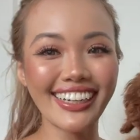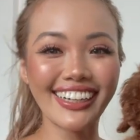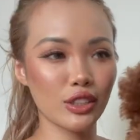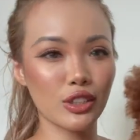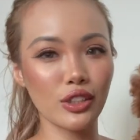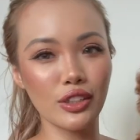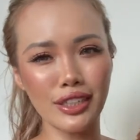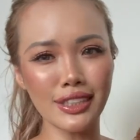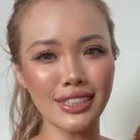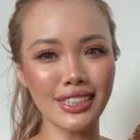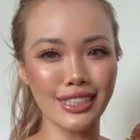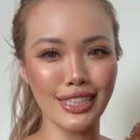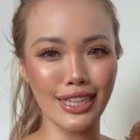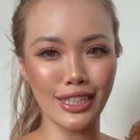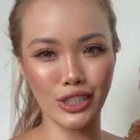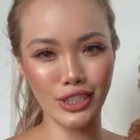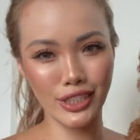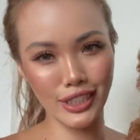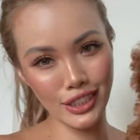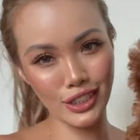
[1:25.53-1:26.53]
So this is
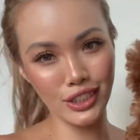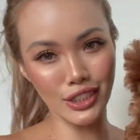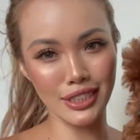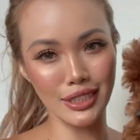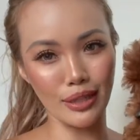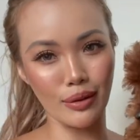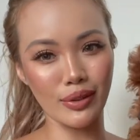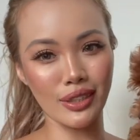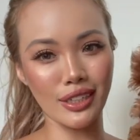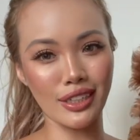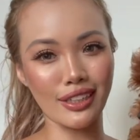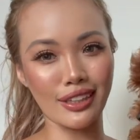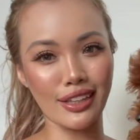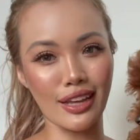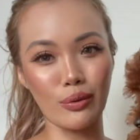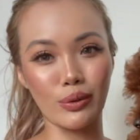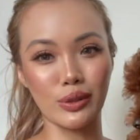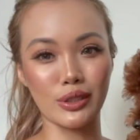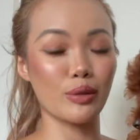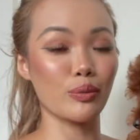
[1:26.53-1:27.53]
actually just something
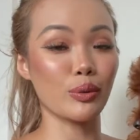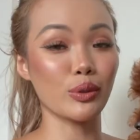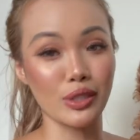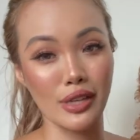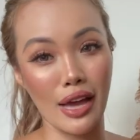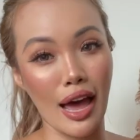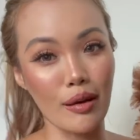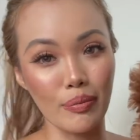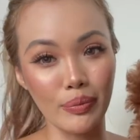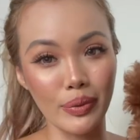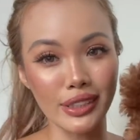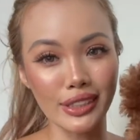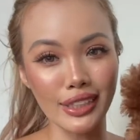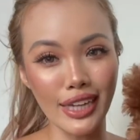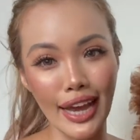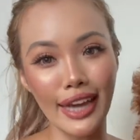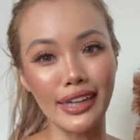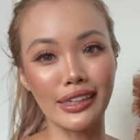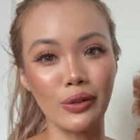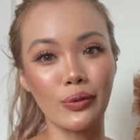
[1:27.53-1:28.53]
that was supposed to happen
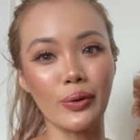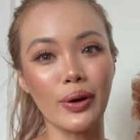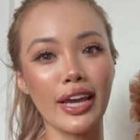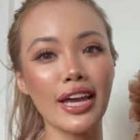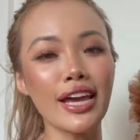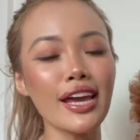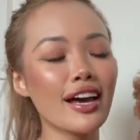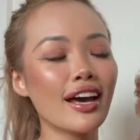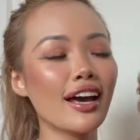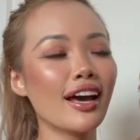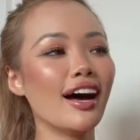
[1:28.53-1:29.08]
anyway.